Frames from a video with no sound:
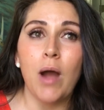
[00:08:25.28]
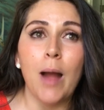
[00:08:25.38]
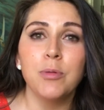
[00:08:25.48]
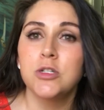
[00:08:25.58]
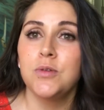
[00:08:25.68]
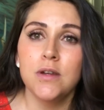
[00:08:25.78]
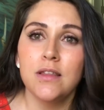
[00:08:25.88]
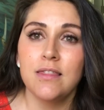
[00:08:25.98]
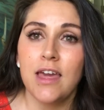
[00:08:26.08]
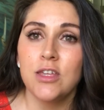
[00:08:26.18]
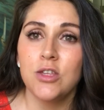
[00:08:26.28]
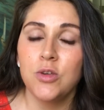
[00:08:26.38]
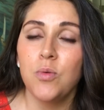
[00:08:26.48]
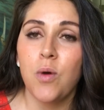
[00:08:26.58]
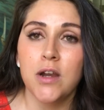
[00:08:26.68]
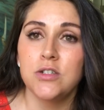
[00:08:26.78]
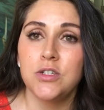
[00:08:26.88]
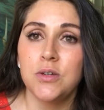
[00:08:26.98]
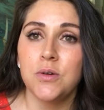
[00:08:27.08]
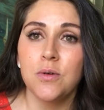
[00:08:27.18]
opportunity that you want
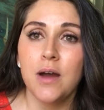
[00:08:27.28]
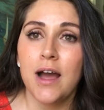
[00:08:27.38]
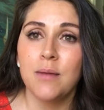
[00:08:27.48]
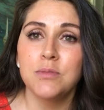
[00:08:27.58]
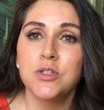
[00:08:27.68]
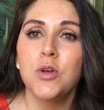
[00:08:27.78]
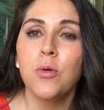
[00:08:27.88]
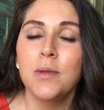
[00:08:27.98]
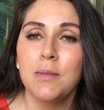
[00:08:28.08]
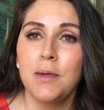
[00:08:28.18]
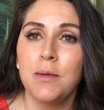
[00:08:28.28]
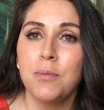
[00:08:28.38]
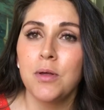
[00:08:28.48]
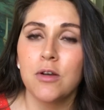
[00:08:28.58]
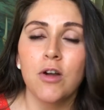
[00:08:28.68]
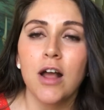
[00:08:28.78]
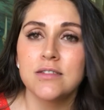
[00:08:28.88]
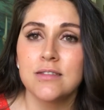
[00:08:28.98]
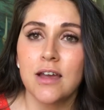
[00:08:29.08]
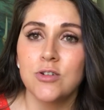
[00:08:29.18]
to do. So many people
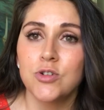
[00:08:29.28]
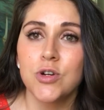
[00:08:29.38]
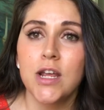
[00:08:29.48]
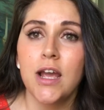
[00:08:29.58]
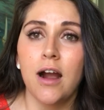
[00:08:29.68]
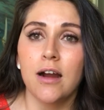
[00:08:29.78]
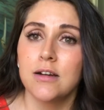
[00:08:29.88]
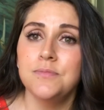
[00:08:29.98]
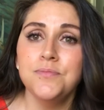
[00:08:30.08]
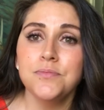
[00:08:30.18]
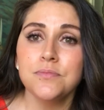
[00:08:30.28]
across this country are,